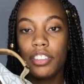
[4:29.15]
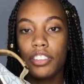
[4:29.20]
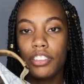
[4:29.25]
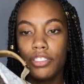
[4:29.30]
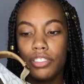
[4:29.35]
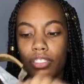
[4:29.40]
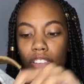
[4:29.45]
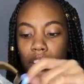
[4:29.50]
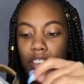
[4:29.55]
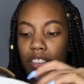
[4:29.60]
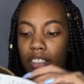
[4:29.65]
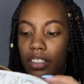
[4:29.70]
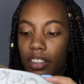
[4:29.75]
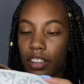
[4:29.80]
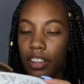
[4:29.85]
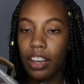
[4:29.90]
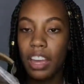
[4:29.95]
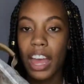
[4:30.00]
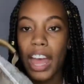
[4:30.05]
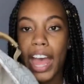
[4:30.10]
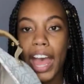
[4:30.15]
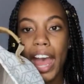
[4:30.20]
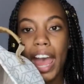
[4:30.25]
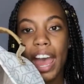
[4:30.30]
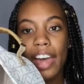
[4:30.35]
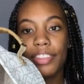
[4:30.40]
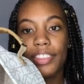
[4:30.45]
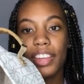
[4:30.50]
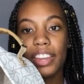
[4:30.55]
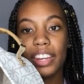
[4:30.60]
there's nothing.
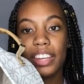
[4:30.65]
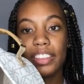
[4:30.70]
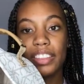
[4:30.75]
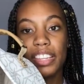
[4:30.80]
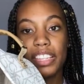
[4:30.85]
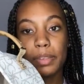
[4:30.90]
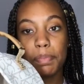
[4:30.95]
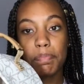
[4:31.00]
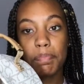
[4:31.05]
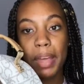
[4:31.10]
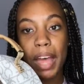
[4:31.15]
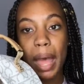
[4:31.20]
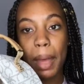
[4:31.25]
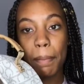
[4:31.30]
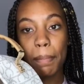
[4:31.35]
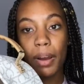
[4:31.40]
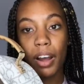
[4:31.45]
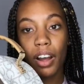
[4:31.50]
And then in this back